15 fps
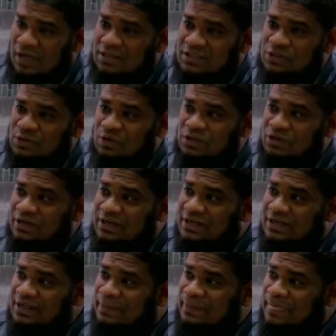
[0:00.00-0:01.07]
You heard this word
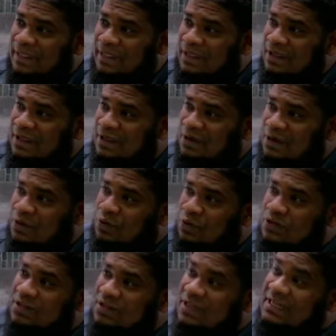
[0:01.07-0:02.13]
already?
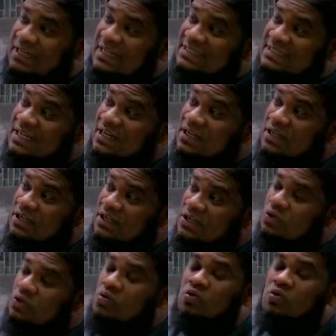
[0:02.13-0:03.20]
Water that's less than
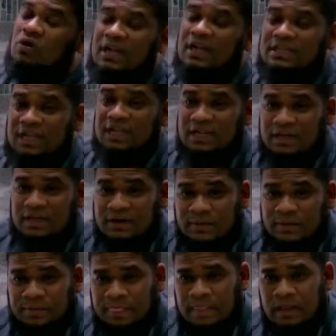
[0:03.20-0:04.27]
2 kullatain.
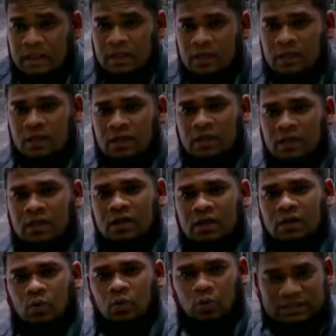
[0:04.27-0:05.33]

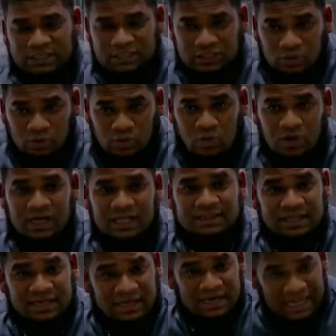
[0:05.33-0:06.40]
What is 2
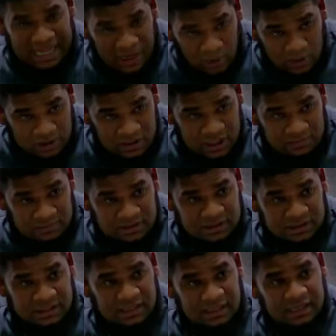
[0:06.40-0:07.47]
kullatain in our
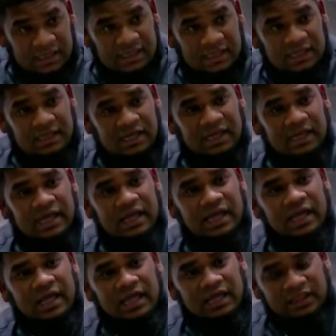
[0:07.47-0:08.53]
terms?
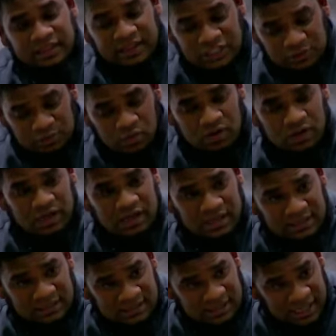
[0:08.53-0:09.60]
In this book,
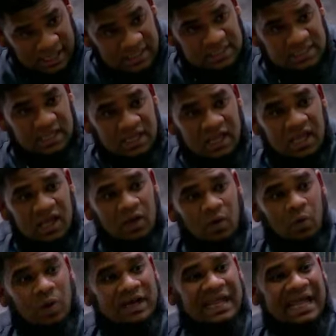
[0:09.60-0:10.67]
it states
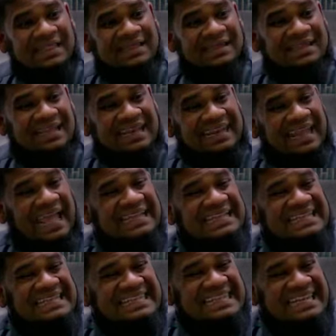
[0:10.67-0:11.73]

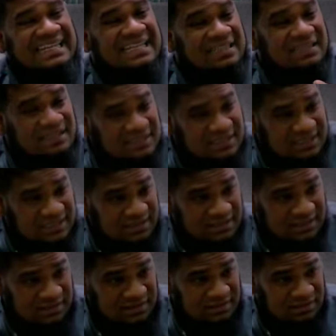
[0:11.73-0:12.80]
190 liters.
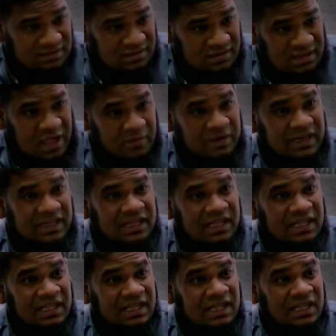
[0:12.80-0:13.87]
How
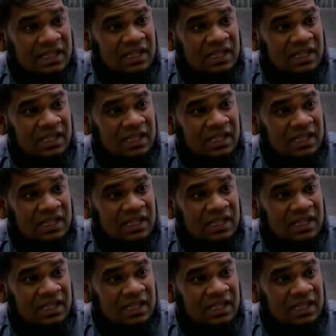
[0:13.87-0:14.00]
many?